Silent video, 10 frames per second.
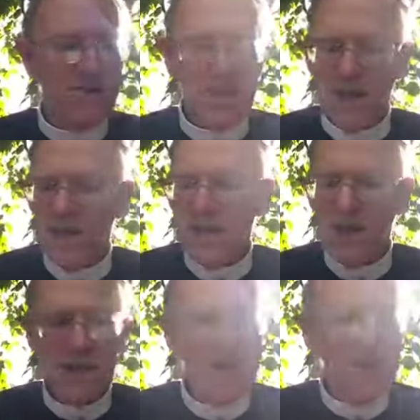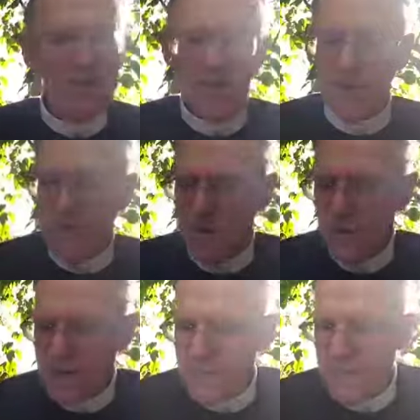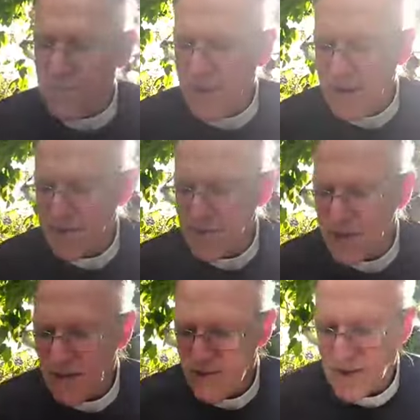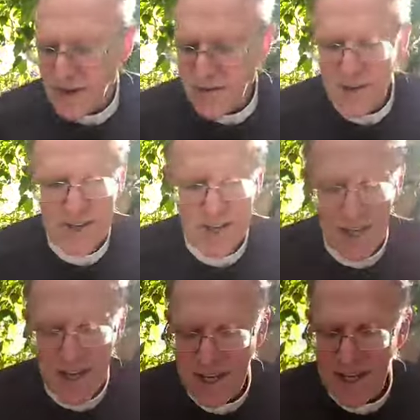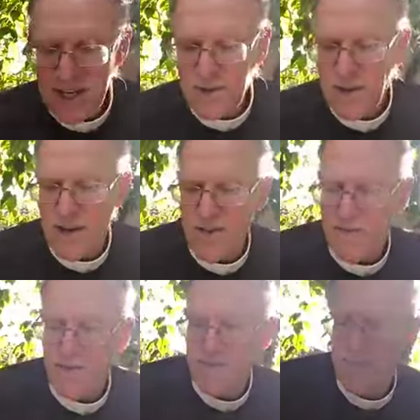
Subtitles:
that are poor, can be proud too. Verse 9 to 12.